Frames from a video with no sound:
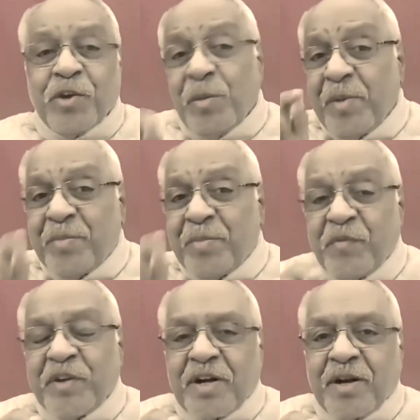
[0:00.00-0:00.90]
So you'll be
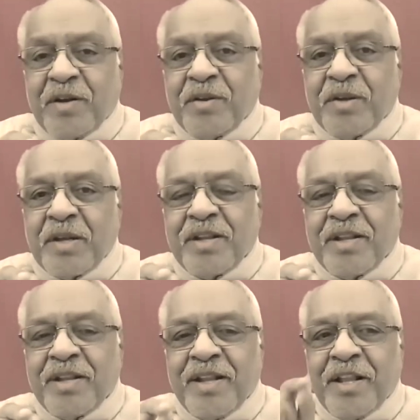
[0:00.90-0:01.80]
benefited
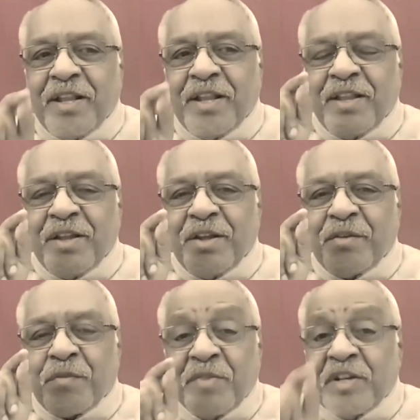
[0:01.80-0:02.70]

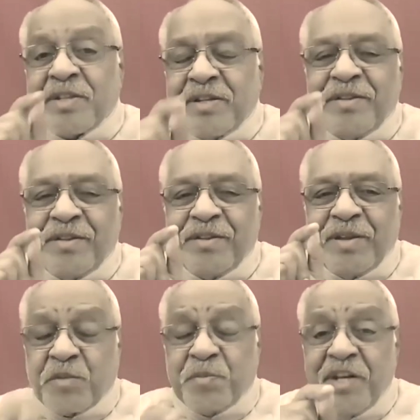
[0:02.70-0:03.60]
from this
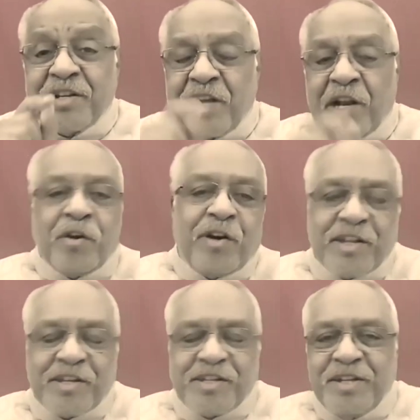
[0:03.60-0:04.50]
experiential
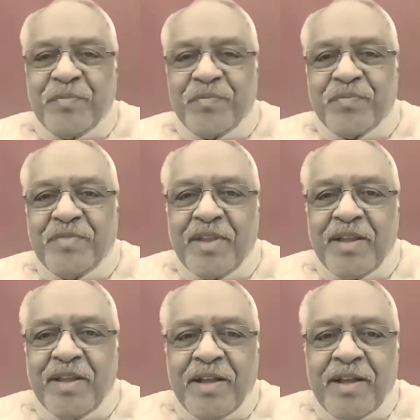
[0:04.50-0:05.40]
knowledge.
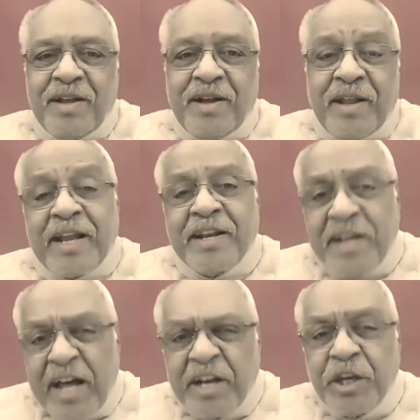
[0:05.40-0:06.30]
And I
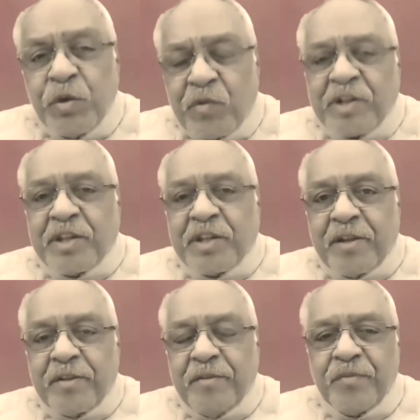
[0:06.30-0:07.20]
can guarantee you one
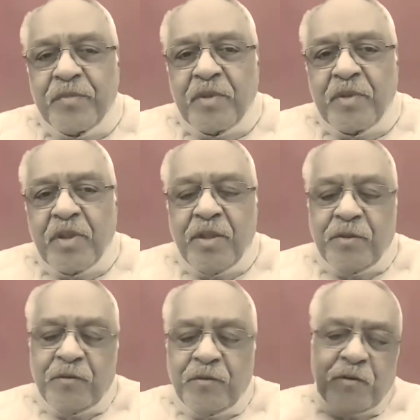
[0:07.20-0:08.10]
thing.
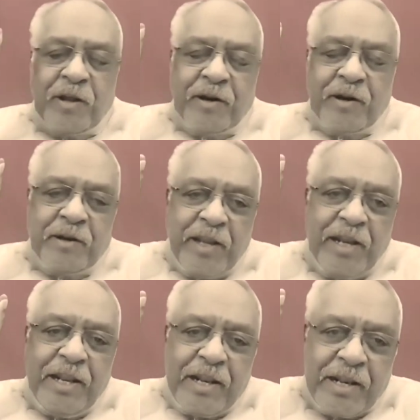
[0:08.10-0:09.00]
You are
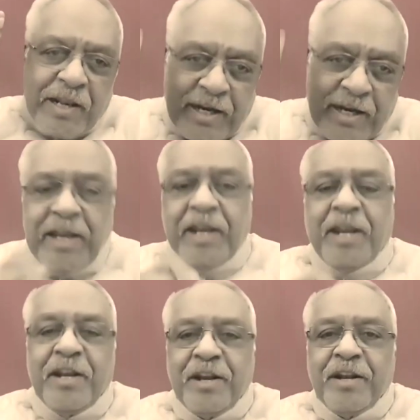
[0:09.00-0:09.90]
really
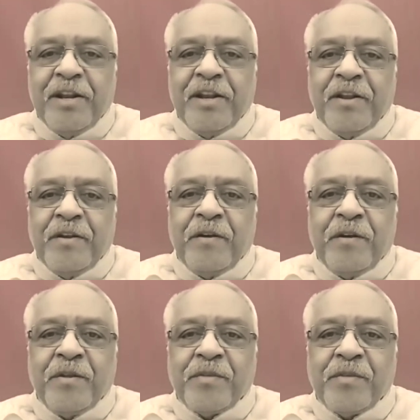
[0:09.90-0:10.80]
lucky
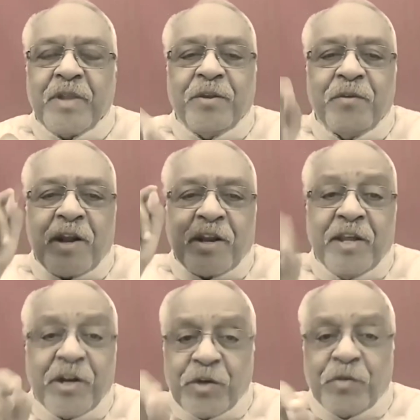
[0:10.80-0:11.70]
that you are
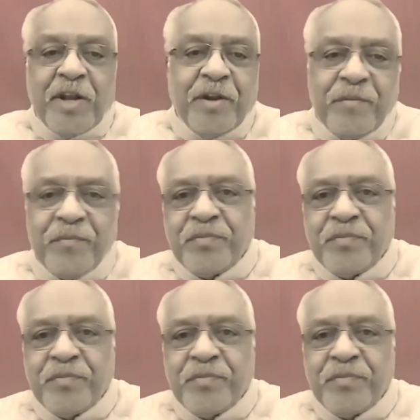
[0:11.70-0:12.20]
here today.